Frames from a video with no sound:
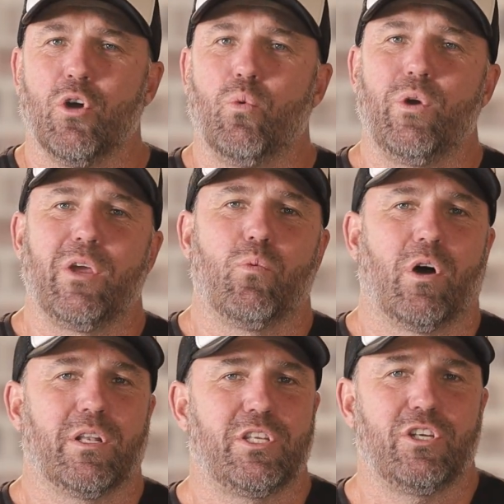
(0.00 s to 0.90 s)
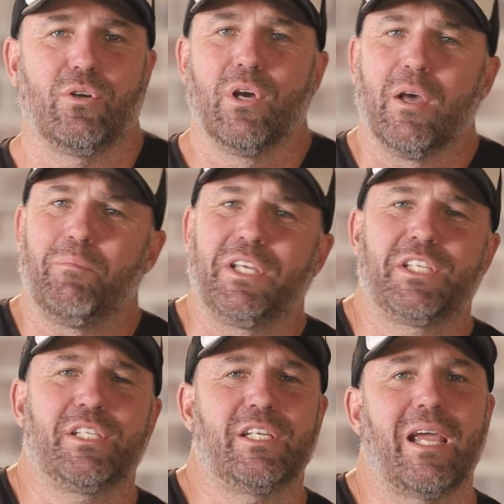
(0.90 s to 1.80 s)
We want to be
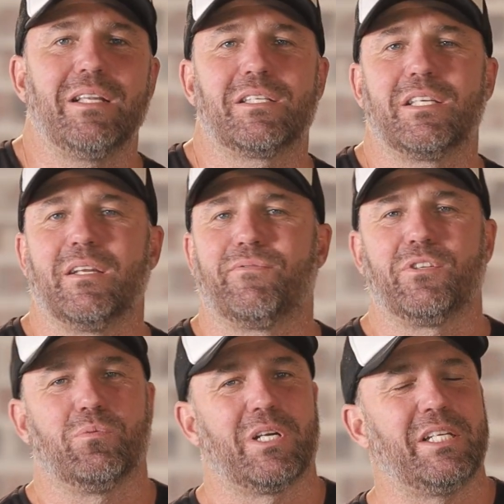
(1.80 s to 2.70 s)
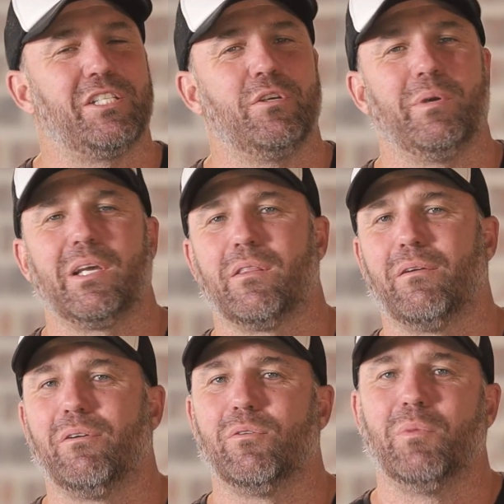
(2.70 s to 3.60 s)
sensitive to what He's doing in the
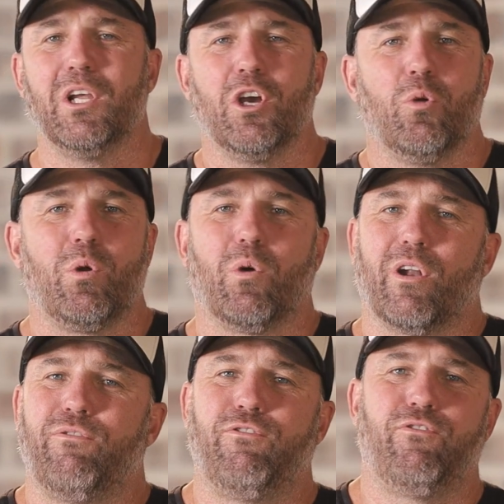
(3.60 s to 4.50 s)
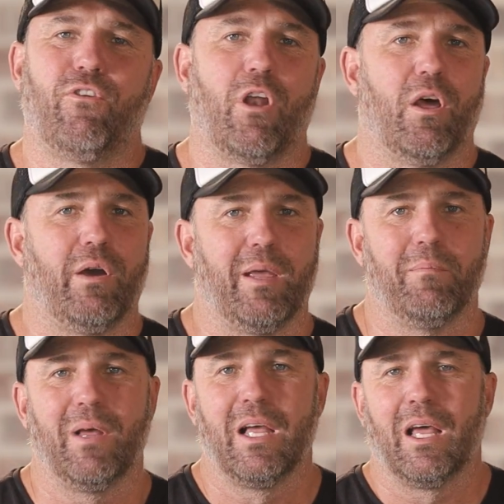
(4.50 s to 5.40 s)
room. We want to follow
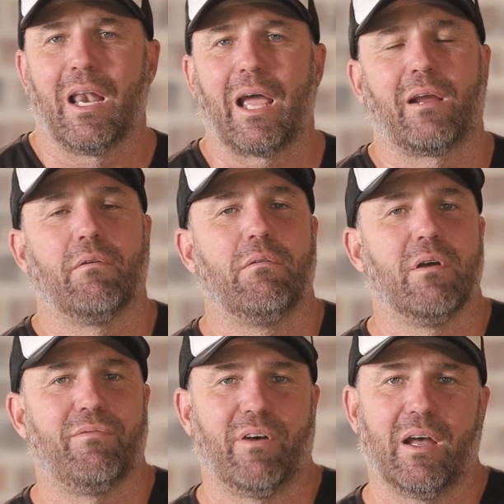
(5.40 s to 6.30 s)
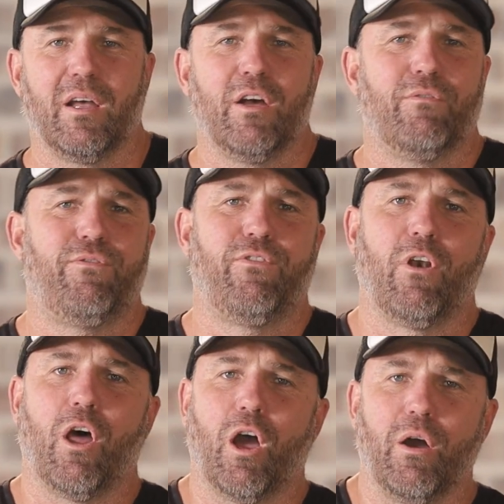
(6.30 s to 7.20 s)
Him like a river,
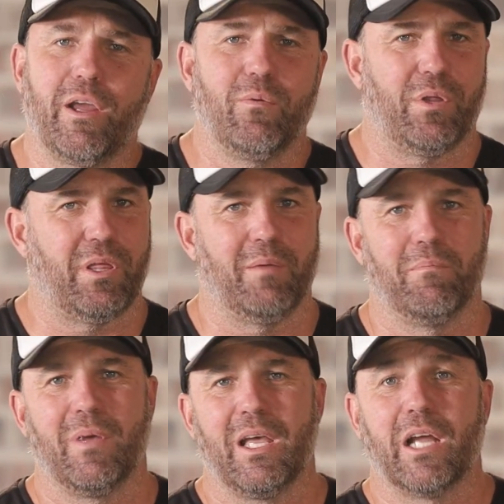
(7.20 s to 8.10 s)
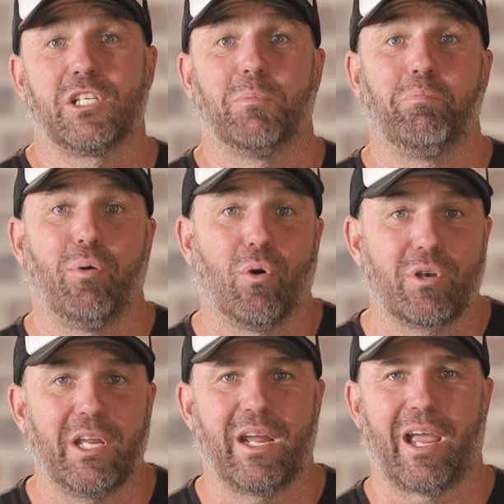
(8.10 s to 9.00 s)
flowing with Him and
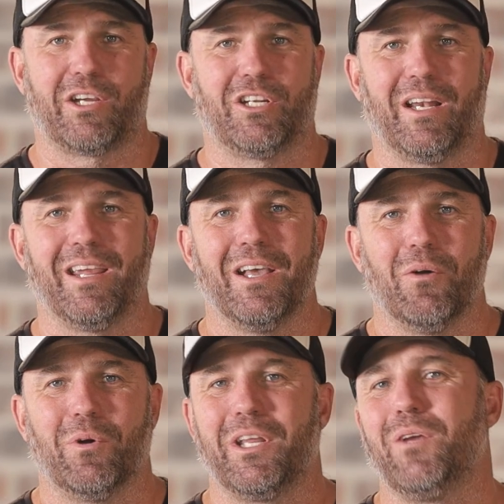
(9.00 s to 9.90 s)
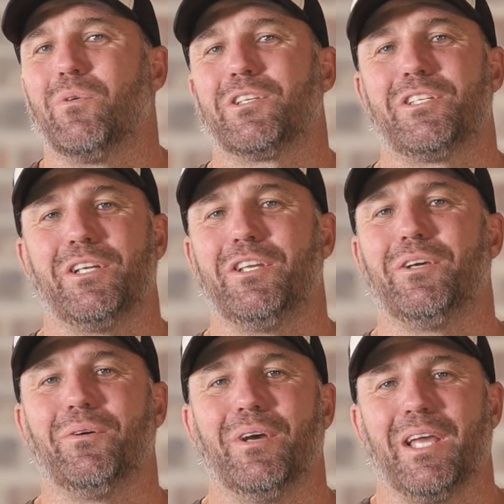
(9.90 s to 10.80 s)
supporting actually what He wants to
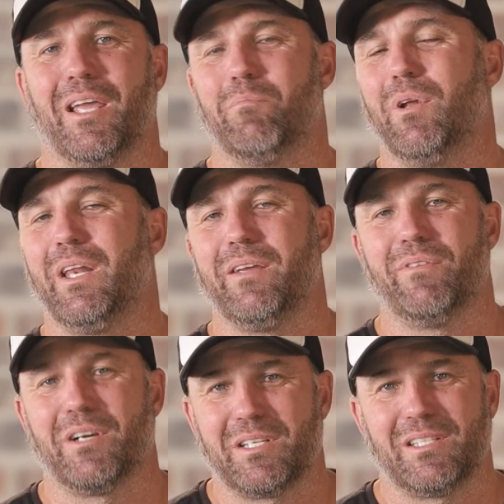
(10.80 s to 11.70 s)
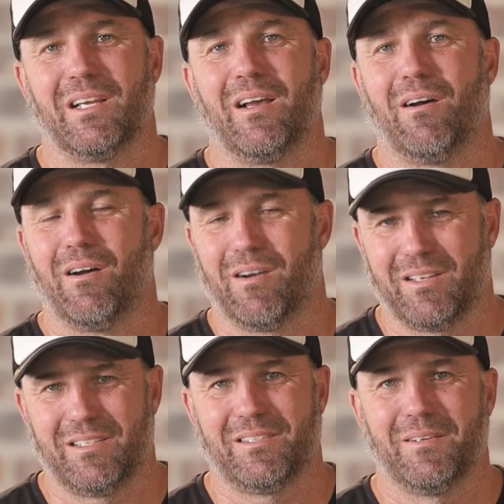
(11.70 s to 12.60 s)
do in believers'
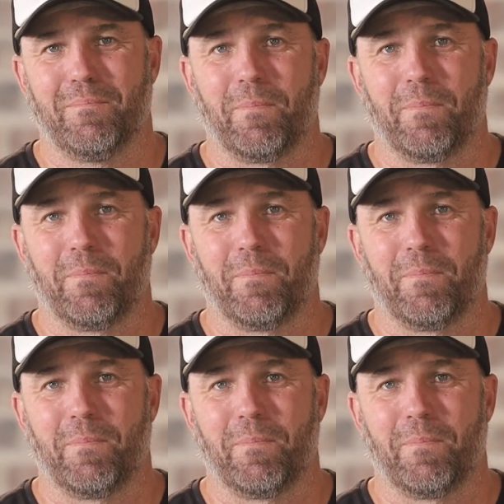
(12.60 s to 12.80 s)
hearts.